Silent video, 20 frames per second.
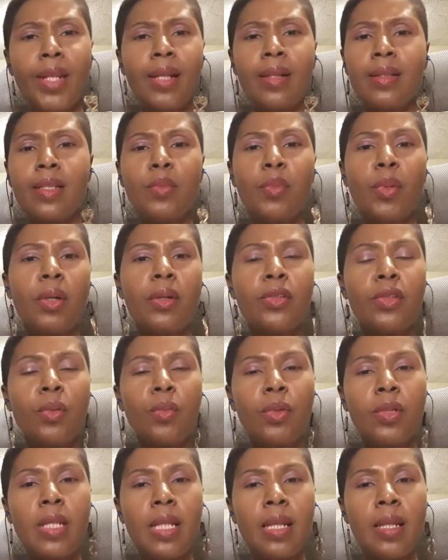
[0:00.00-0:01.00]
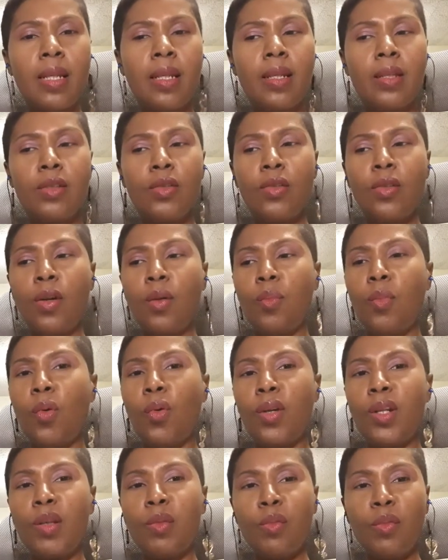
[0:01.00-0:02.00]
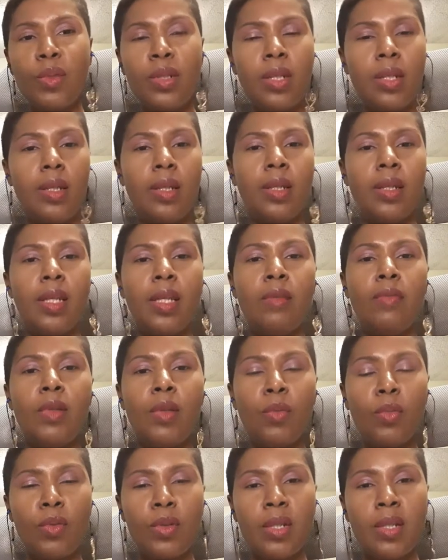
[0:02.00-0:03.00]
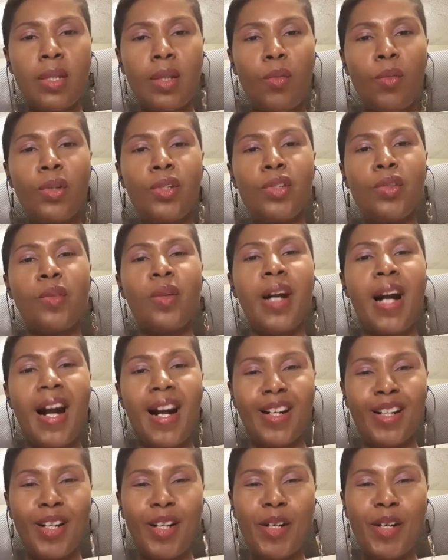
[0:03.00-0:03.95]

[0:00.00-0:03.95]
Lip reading: spiritual routines, morning routine, evening routine. What you got?